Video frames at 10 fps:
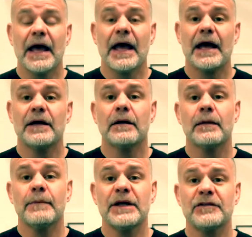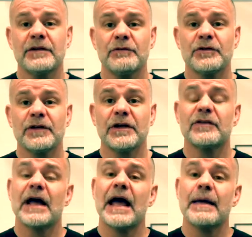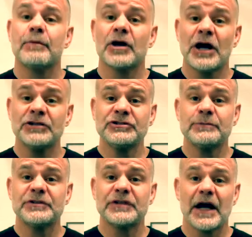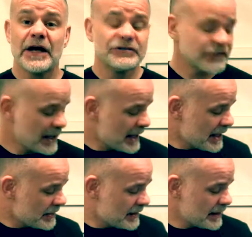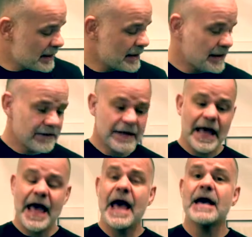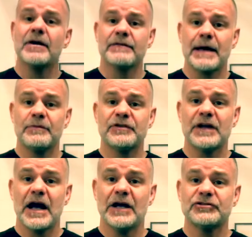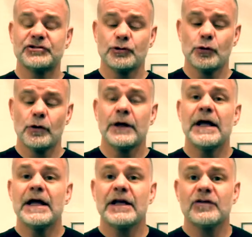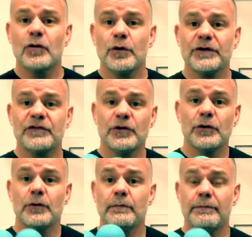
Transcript: And the biggest difference is a percussion massage, the head of that massage tool is going to